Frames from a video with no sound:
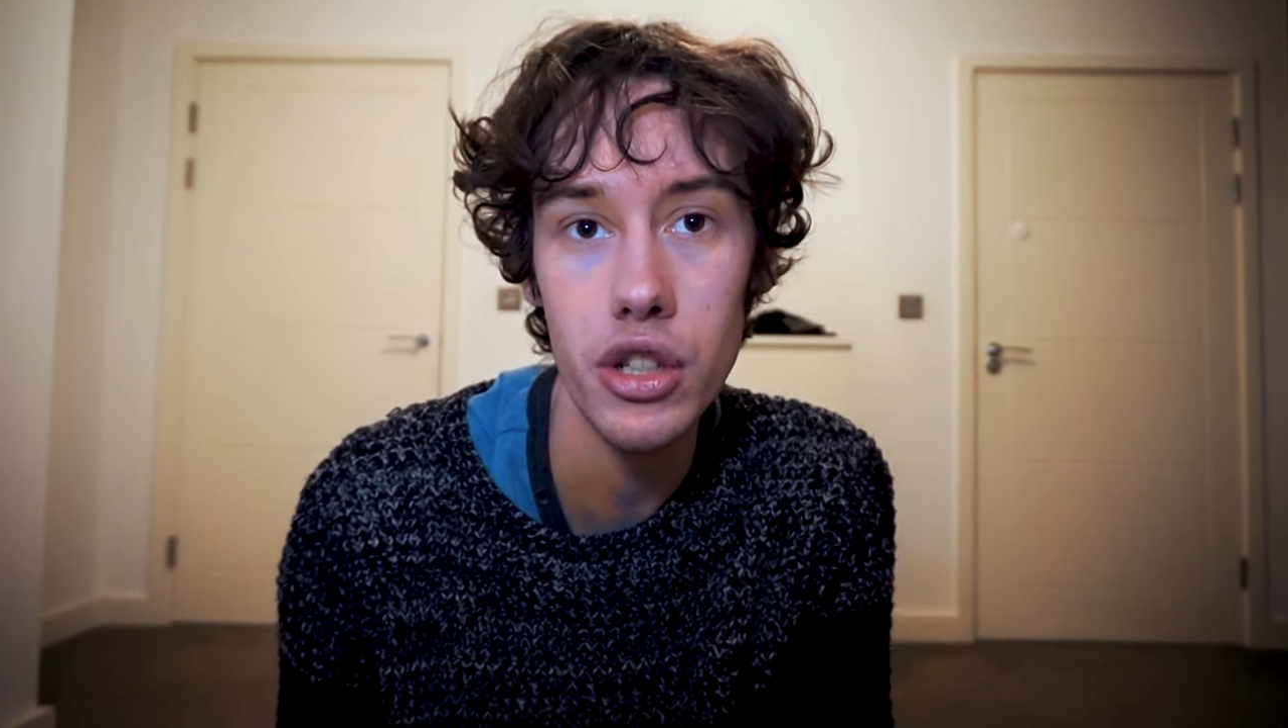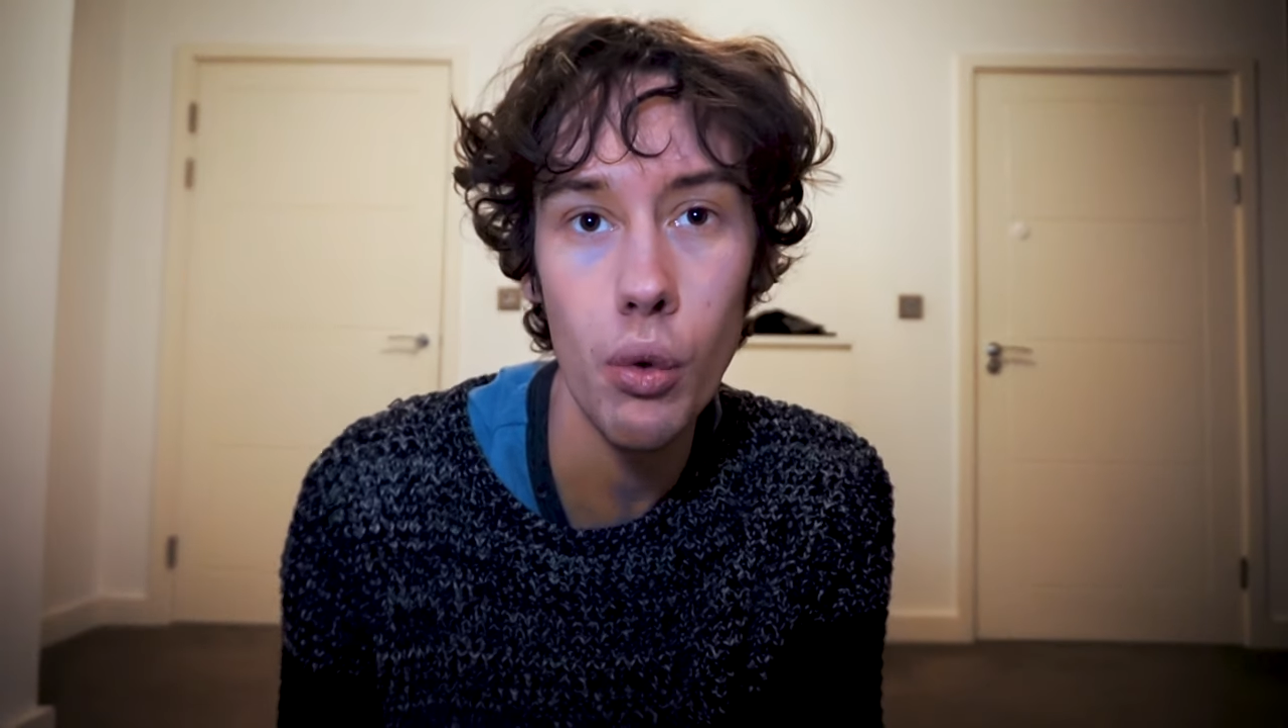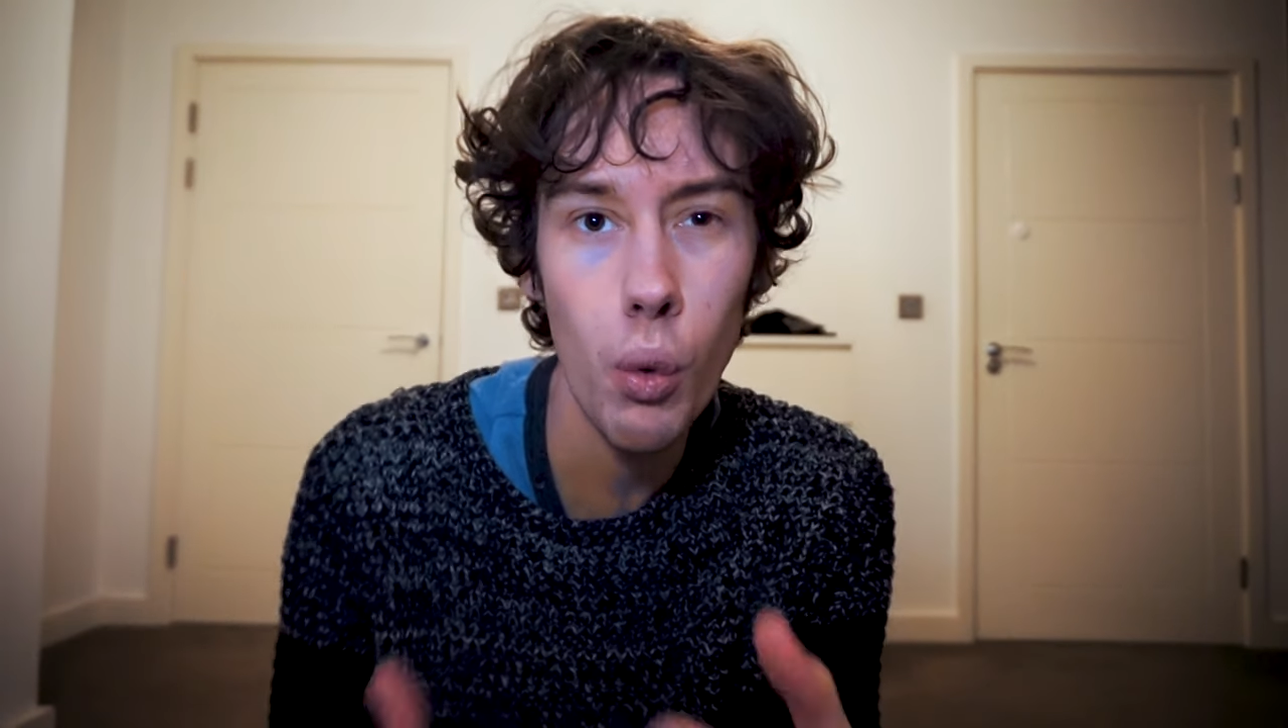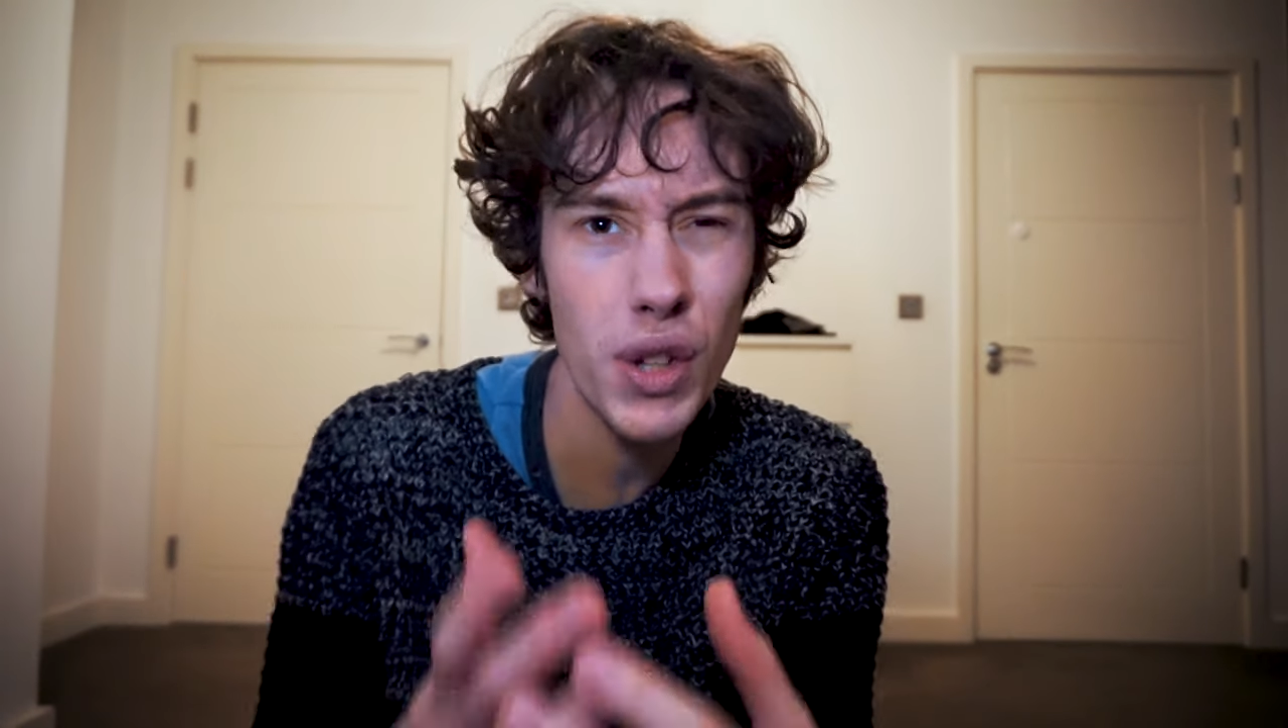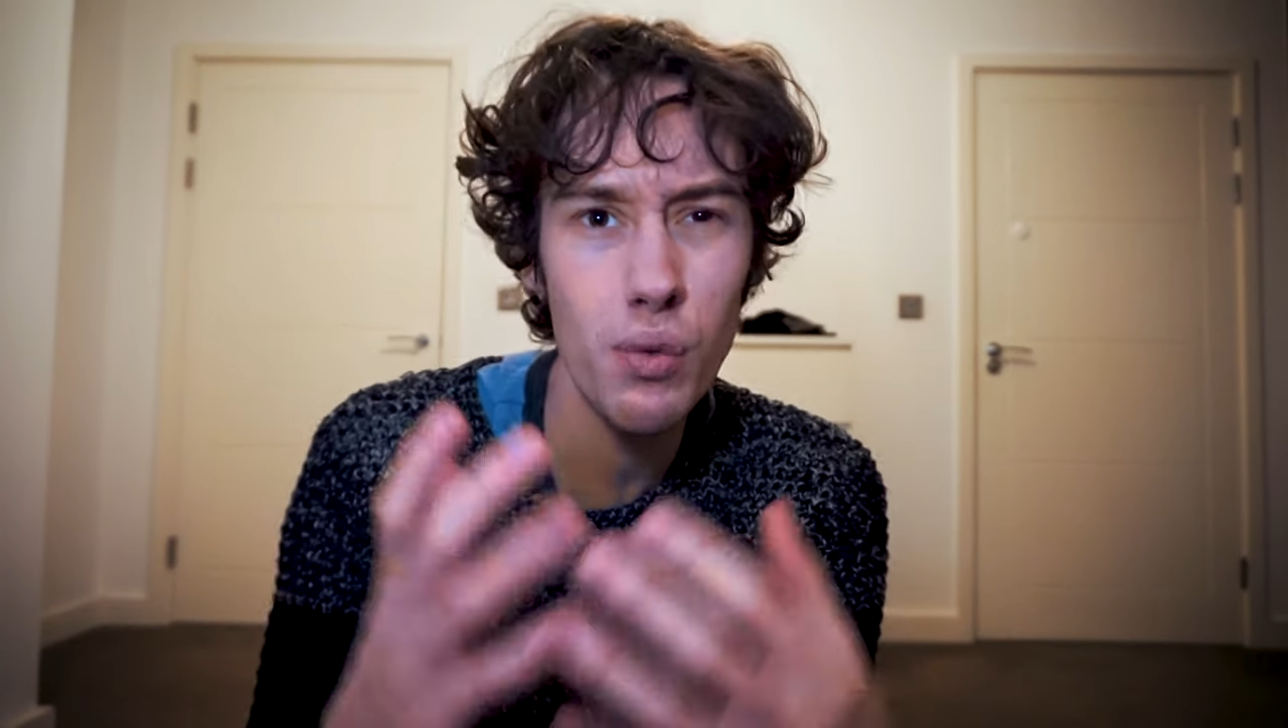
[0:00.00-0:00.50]
So
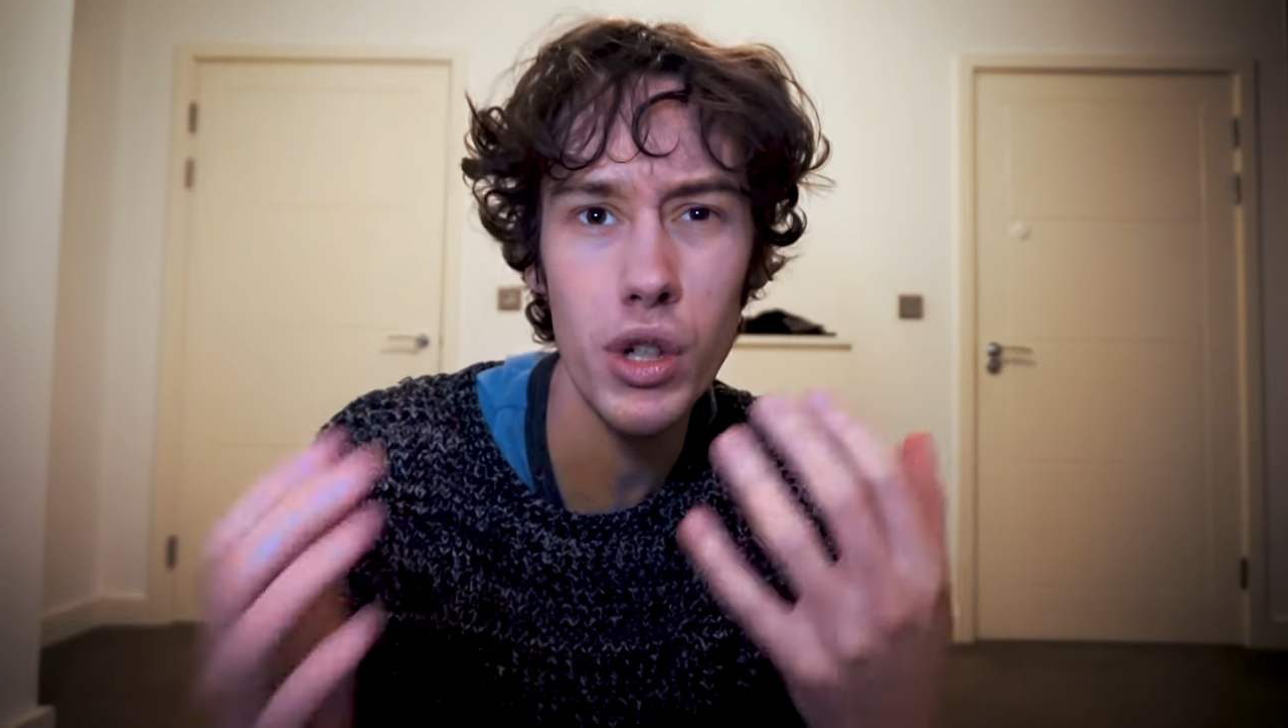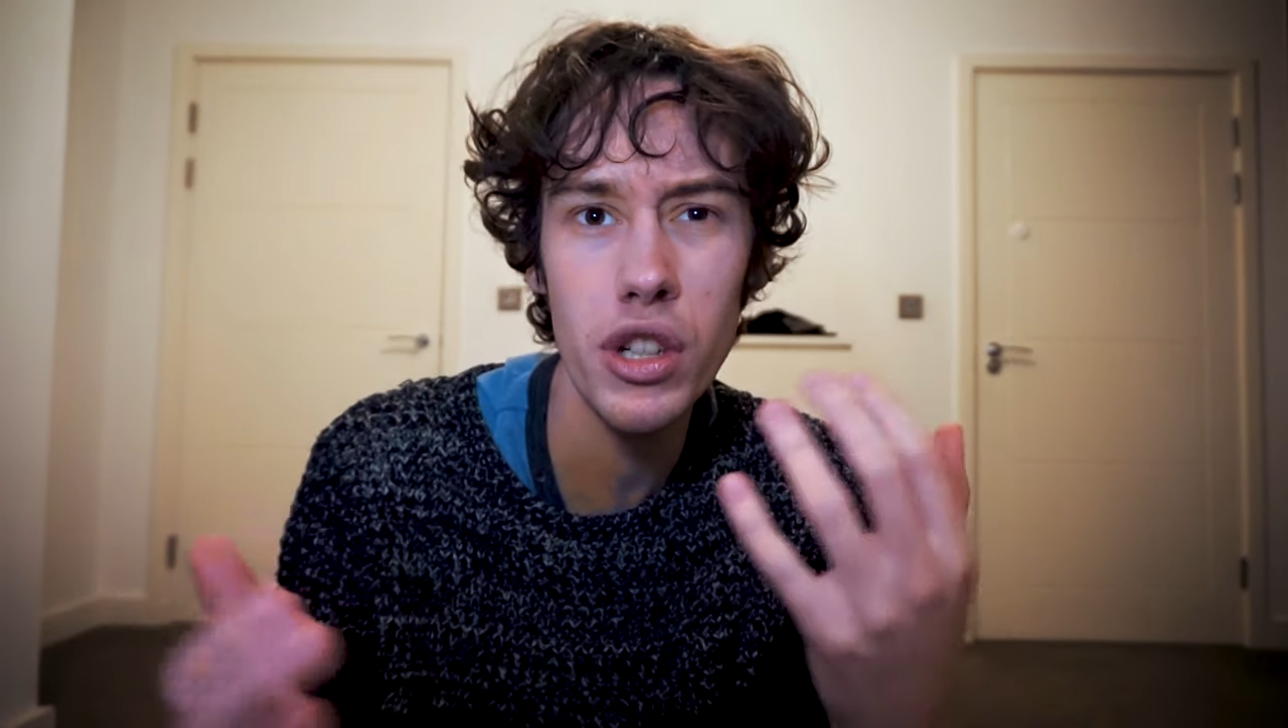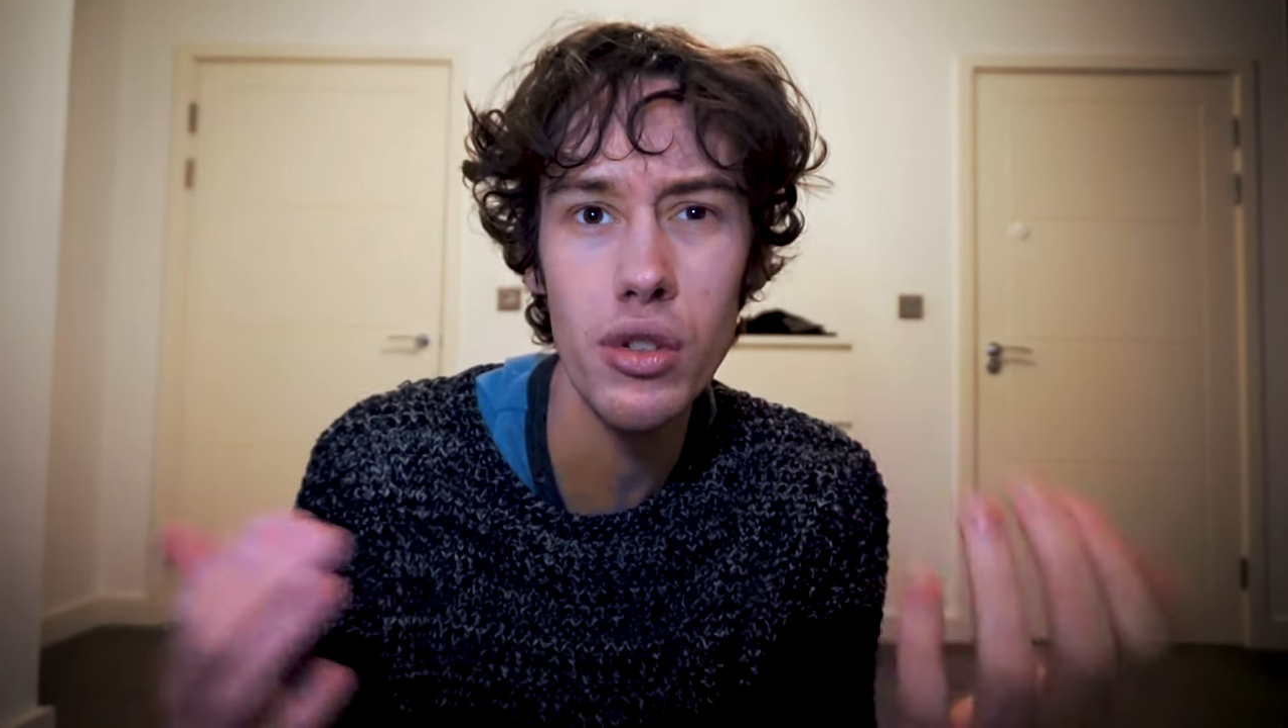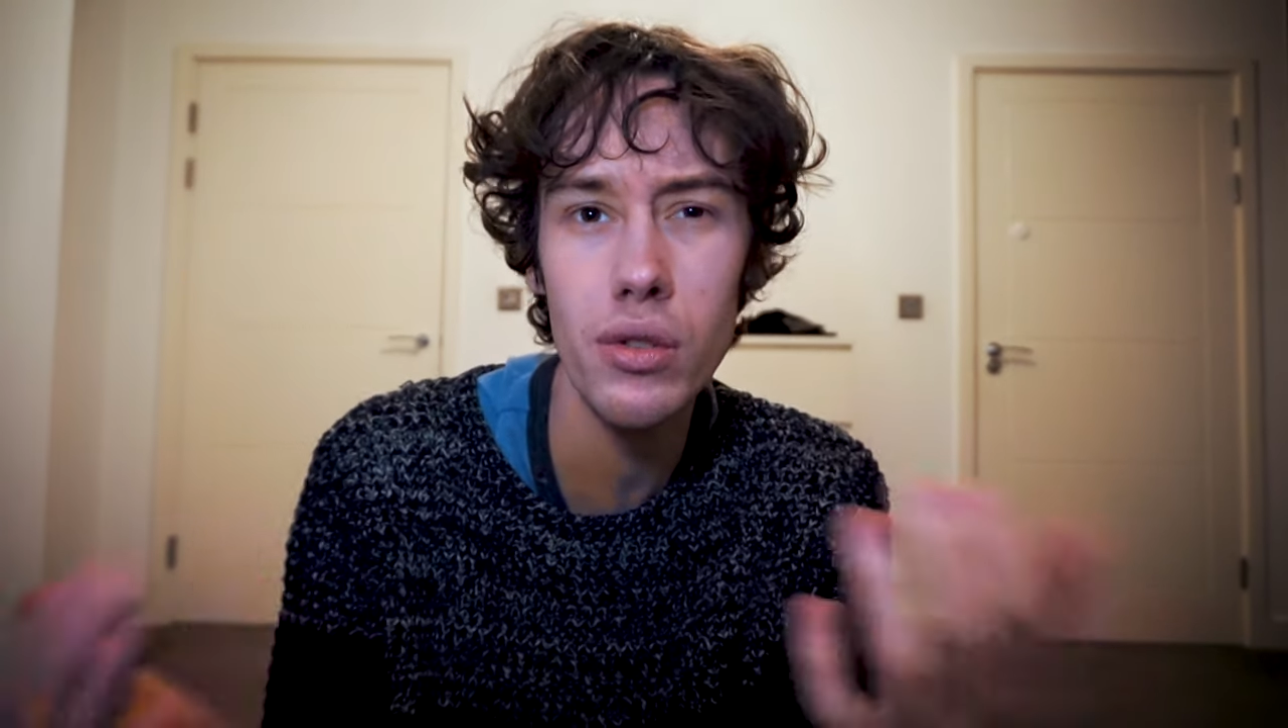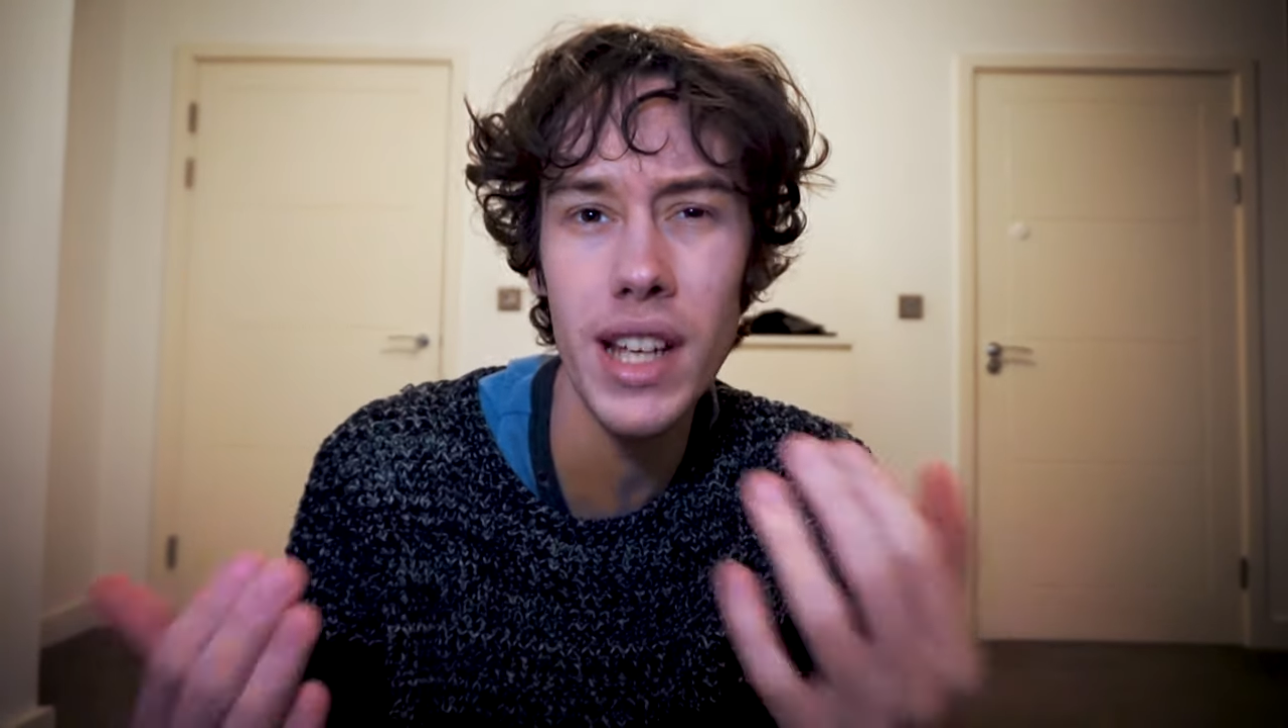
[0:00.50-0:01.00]
what will you do